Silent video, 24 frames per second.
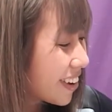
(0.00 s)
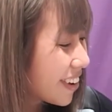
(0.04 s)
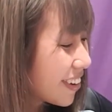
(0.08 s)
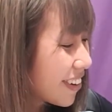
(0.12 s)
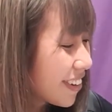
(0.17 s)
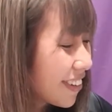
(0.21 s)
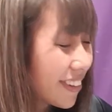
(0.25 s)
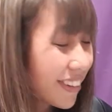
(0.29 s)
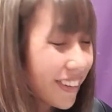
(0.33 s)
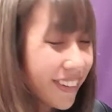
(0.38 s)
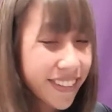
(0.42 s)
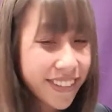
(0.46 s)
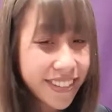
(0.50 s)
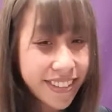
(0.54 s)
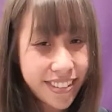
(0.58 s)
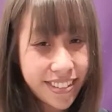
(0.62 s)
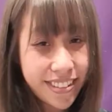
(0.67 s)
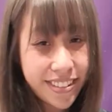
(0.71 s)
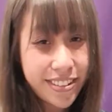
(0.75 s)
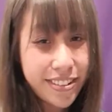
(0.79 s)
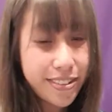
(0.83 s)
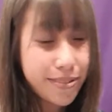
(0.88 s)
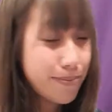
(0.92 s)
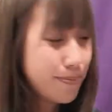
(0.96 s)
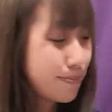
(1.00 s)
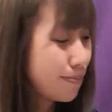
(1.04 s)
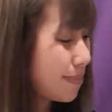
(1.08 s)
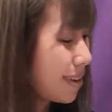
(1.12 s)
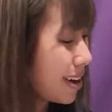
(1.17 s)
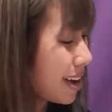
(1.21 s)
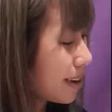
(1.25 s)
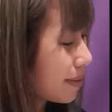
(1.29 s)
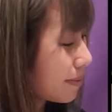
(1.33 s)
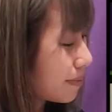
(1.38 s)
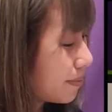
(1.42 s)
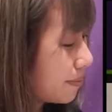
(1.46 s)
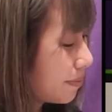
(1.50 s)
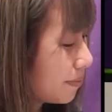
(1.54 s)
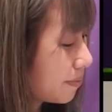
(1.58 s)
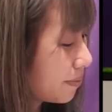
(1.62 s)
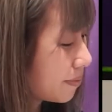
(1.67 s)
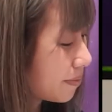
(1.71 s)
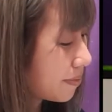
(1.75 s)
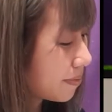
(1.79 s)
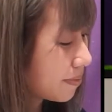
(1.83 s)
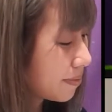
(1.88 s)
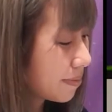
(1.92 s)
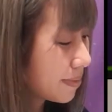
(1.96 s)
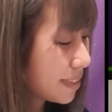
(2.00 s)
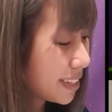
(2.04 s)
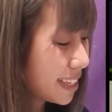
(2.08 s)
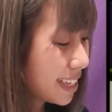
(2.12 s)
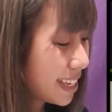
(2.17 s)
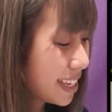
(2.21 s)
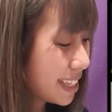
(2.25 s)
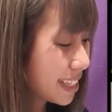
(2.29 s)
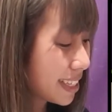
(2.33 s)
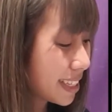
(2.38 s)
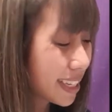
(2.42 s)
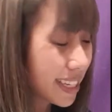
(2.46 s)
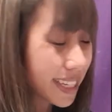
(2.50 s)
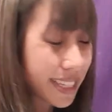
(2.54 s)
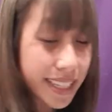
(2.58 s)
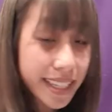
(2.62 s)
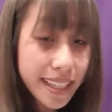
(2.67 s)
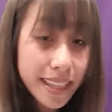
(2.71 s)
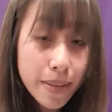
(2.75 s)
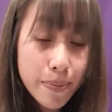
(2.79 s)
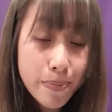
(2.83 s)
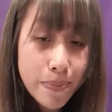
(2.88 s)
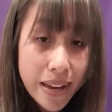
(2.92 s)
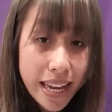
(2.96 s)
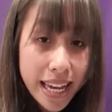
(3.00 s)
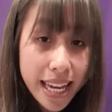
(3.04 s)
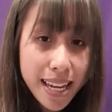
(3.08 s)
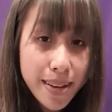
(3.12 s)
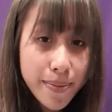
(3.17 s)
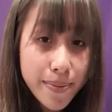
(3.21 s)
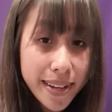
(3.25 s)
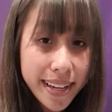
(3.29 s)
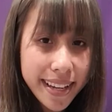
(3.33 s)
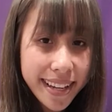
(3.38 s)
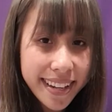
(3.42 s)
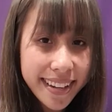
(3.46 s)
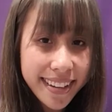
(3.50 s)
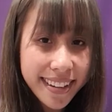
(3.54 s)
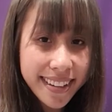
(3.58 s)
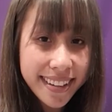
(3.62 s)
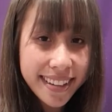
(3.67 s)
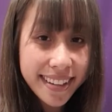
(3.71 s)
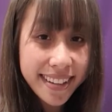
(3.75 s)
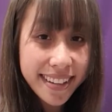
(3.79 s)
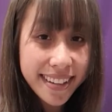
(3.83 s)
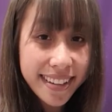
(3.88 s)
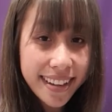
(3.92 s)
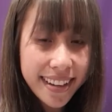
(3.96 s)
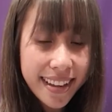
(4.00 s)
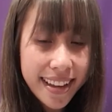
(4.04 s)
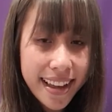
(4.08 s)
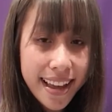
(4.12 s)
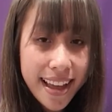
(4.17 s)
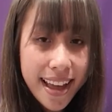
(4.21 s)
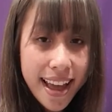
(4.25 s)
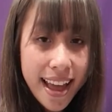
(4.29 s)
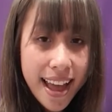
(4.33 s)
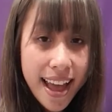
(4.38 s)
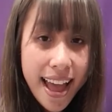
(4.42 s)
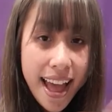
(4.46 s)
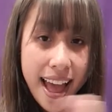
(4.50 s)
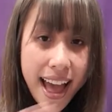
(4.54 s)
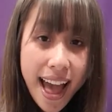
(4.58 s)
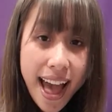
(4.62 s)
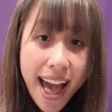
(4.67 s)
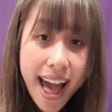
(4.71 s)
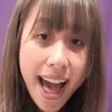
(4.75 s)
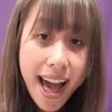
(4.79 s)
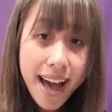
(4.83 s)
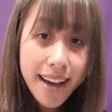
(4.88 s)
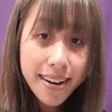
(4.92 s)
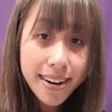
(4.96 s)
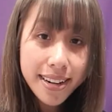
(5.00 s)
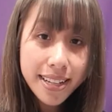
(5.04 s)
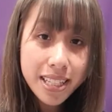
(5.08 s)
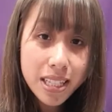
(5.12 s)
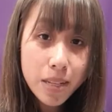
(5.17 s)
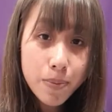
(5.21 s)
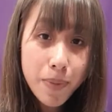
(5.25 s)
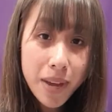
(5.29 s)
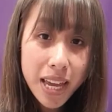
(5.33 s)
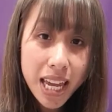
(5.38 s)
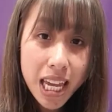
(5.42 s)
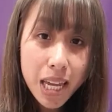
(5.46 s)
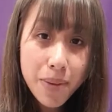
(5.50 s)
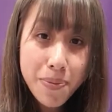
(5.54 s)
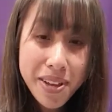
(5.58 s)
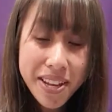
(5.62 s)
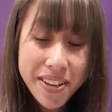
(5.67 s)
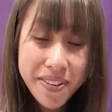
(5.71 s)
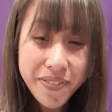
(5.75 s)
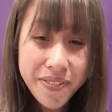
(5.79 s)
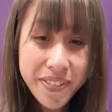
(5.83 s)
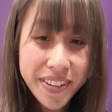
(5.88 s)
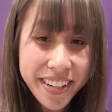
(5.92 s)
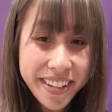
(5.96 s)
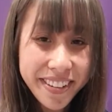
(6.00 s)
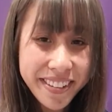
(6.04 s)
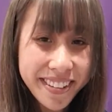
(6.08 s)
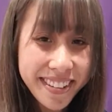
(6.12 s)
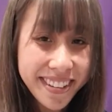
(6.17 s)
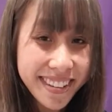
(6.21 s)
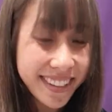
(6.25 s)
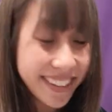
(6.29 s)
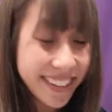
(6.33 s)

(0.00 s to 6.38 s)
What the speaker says: Oh, Mum is kissing the baby. How does the baby feel?